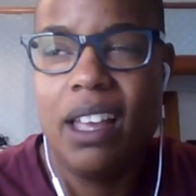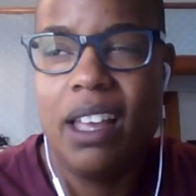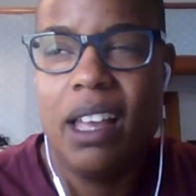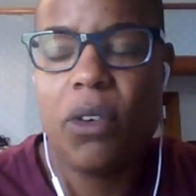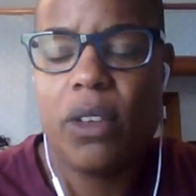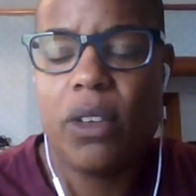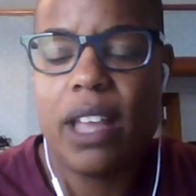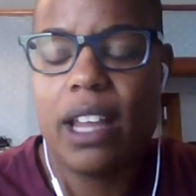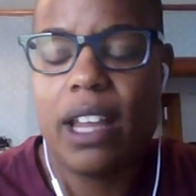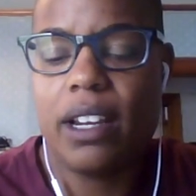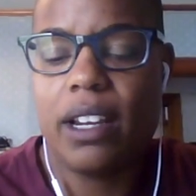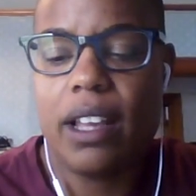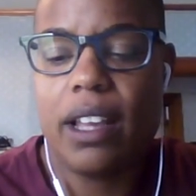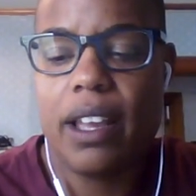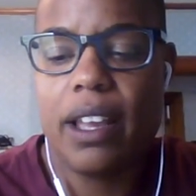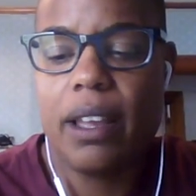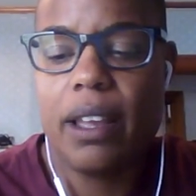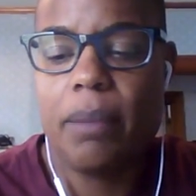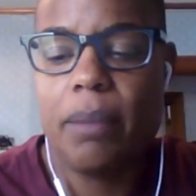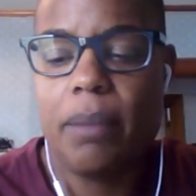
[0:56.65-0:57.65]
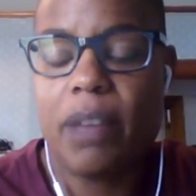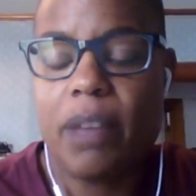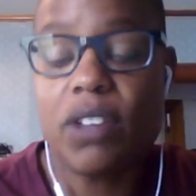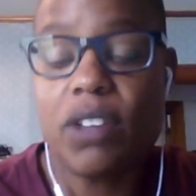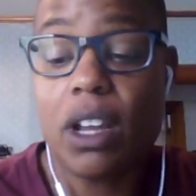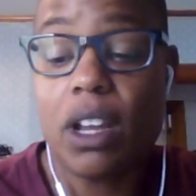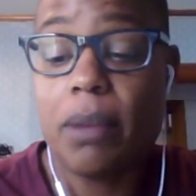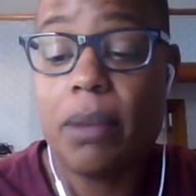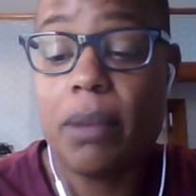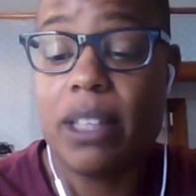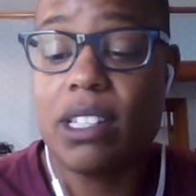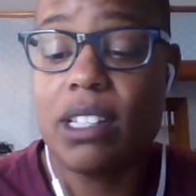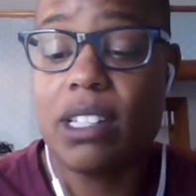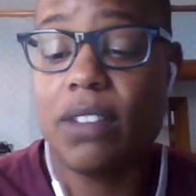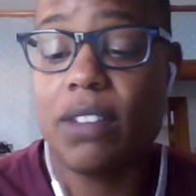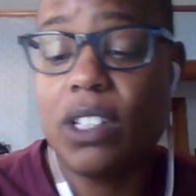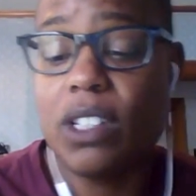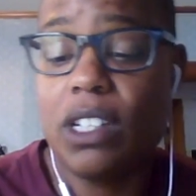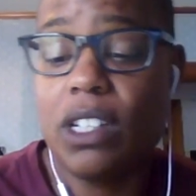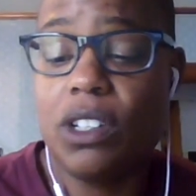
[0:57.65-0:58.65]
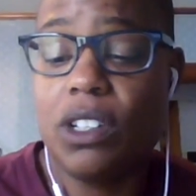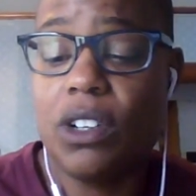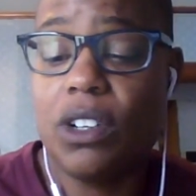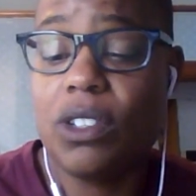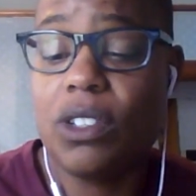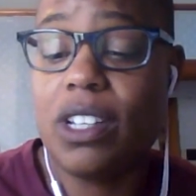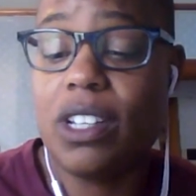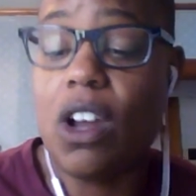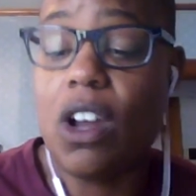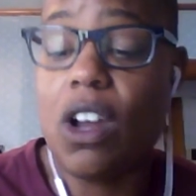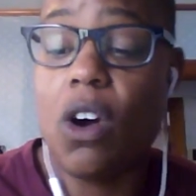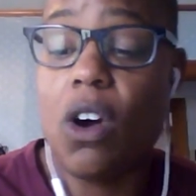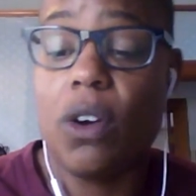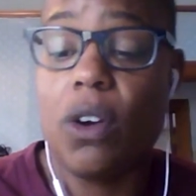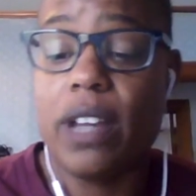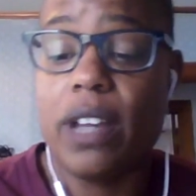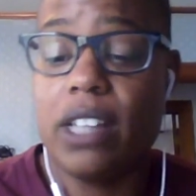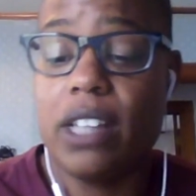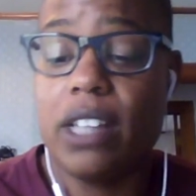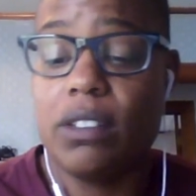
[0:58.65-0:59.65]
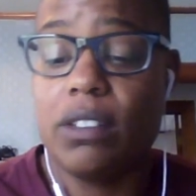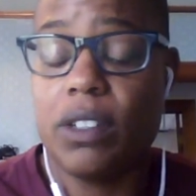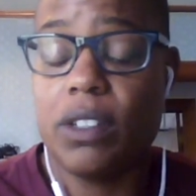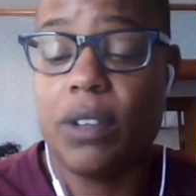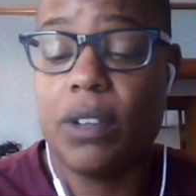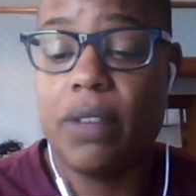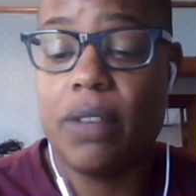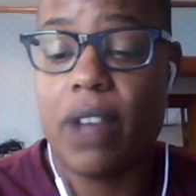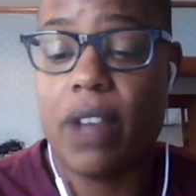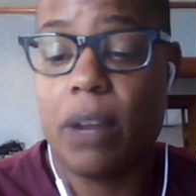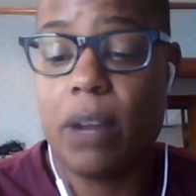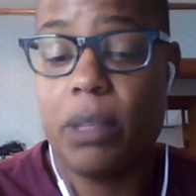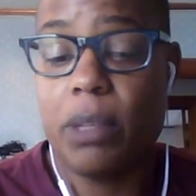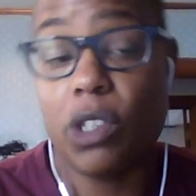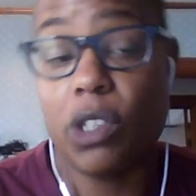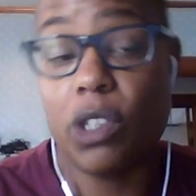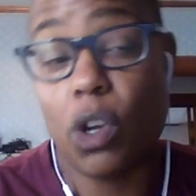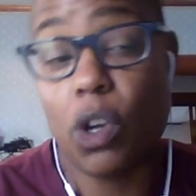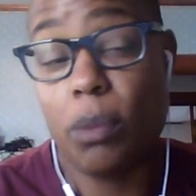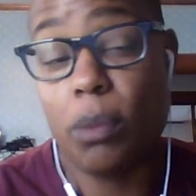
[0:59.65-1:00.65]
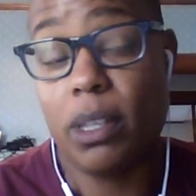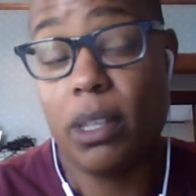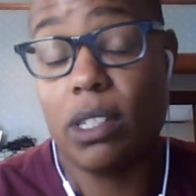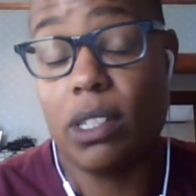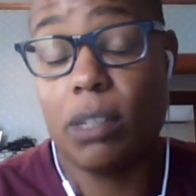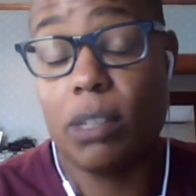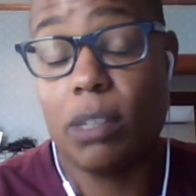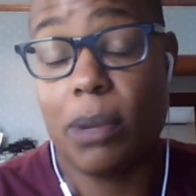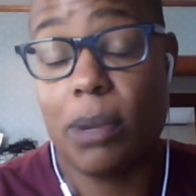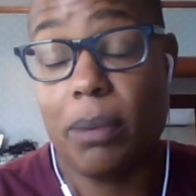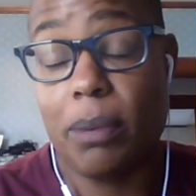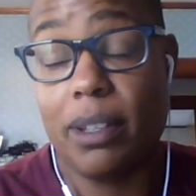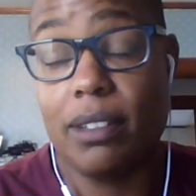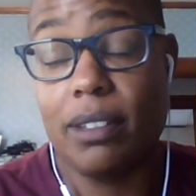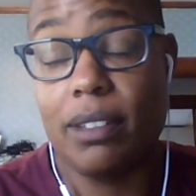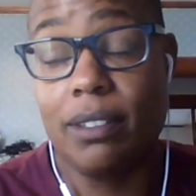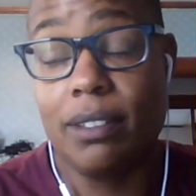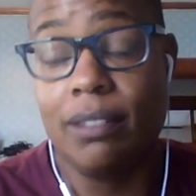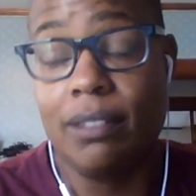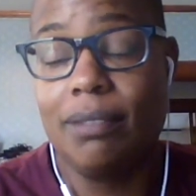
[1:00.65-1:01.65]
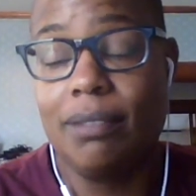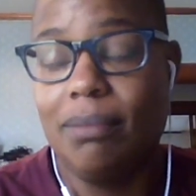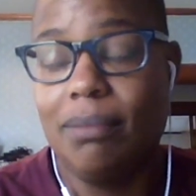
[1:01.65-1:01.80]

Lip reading: Before that, have taught about 17 years in all kinds of different environments, urban, suburban,